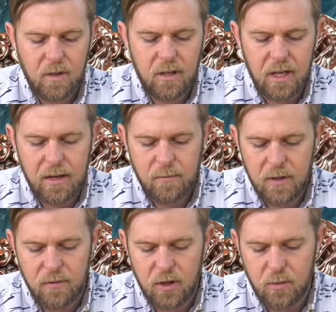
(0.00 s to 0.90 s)
Okay,
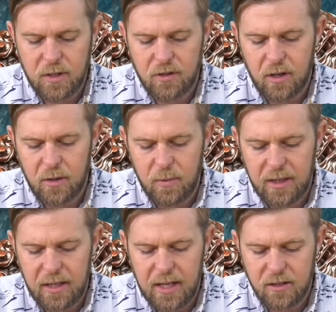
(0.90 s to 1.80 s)
even though we started with
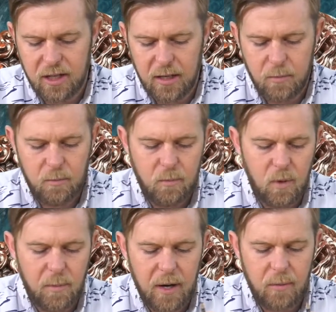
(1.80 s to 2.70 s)
an egg shape, we
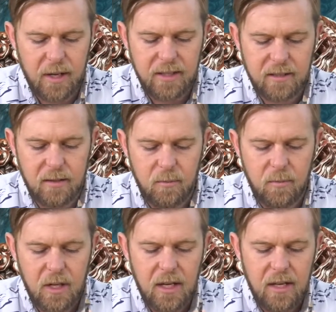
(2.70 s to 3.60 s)
might want some
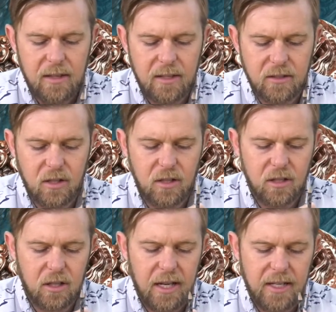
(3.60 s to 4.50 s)
things that
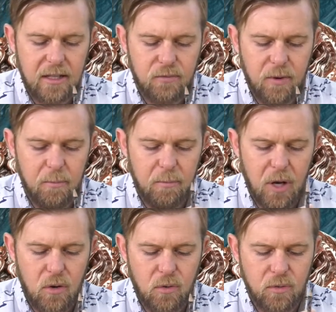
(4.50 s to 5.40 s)
look like different
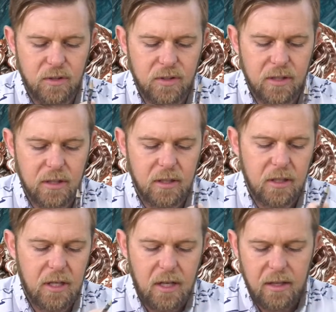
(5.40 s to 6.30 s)
bones and
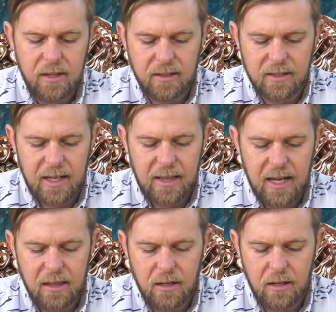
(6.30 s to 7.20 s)
things like
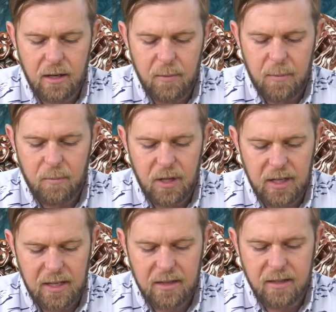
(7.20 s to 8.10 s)
that that come up
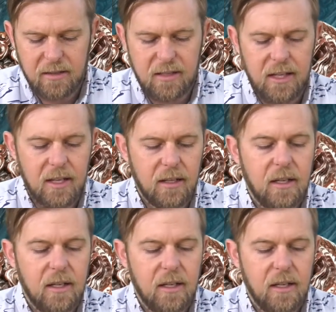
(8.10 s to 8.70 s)
beneath the skin.